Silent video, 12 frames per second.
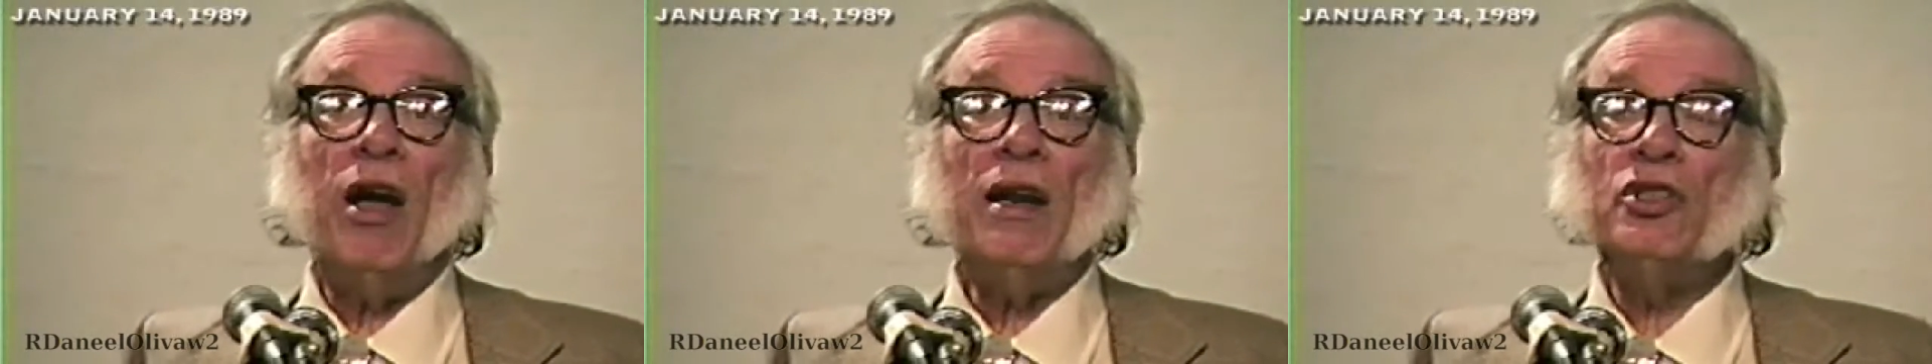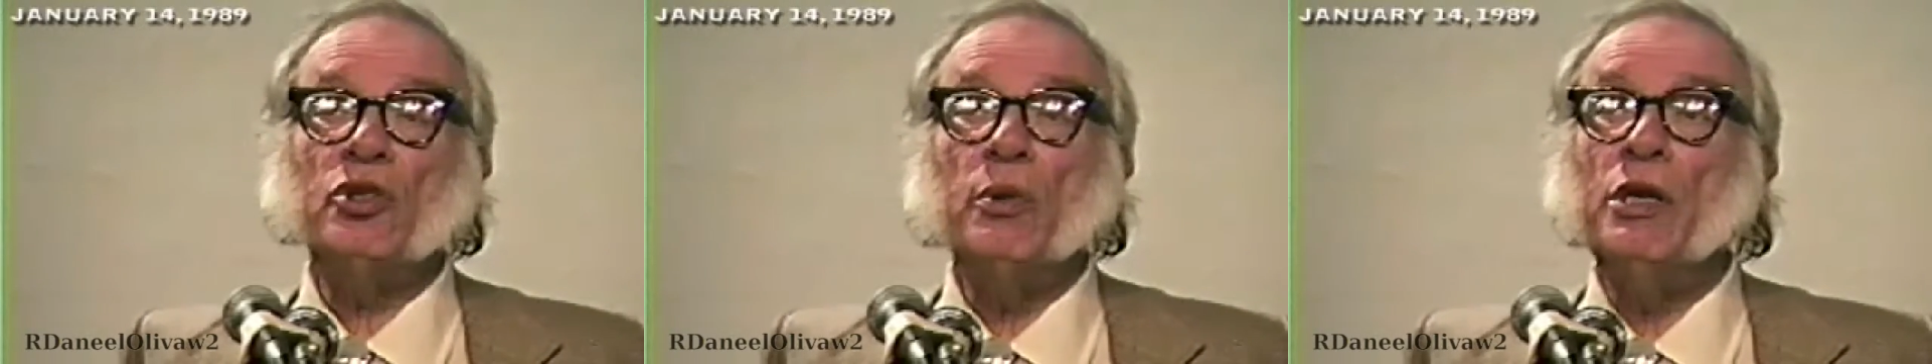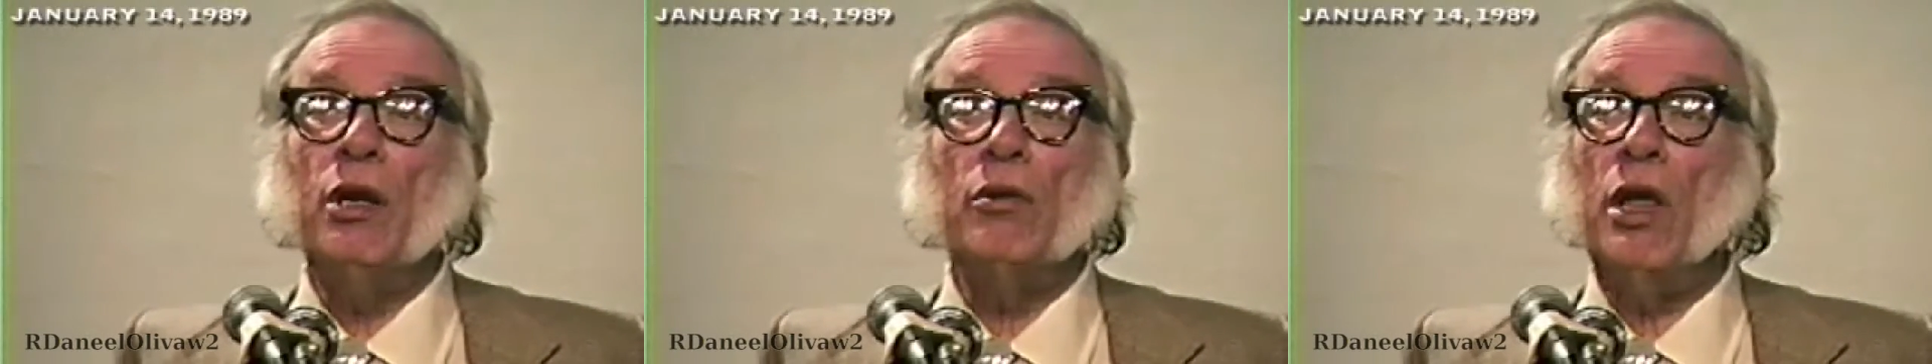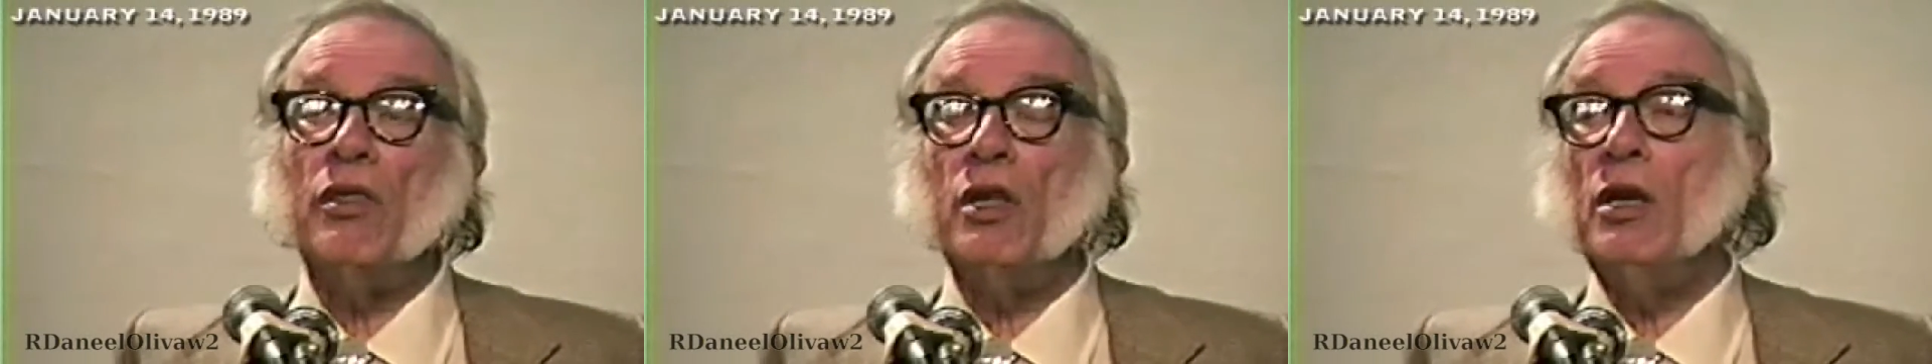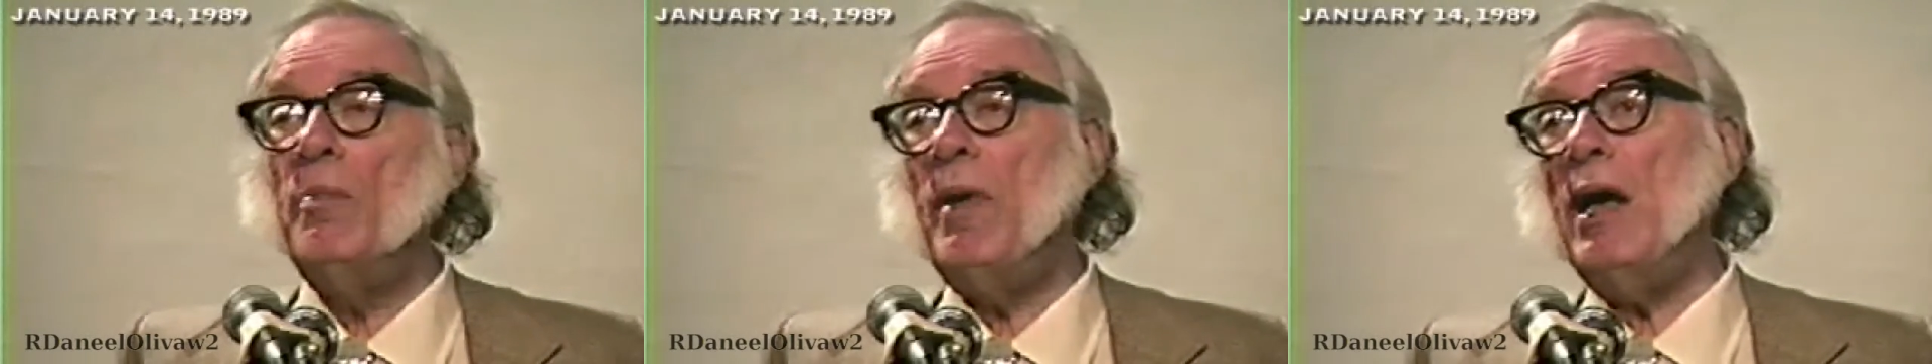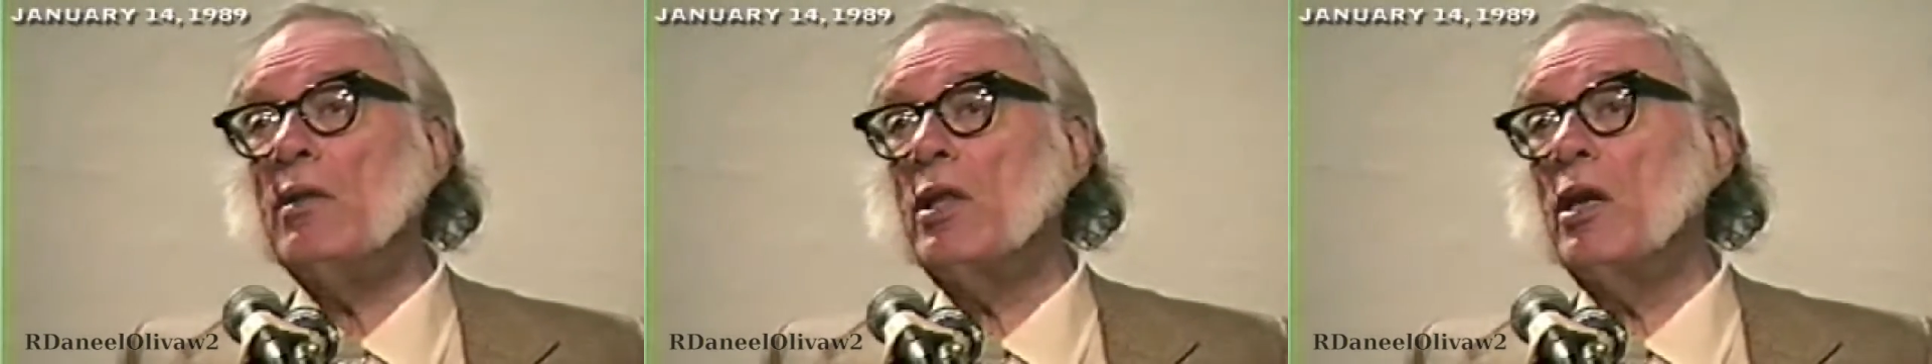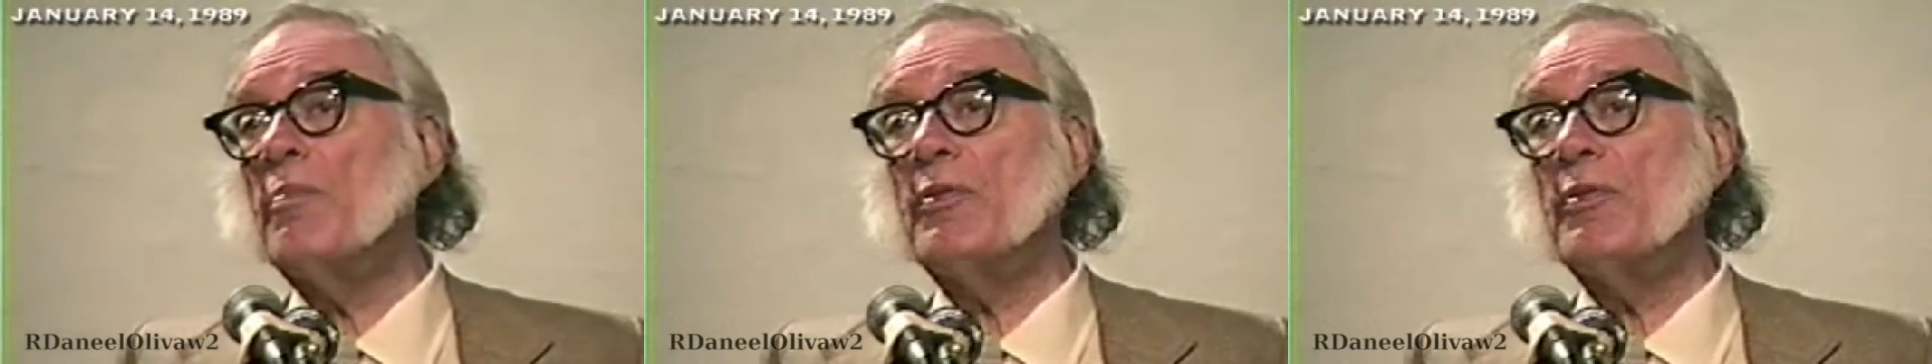products we know nothing about that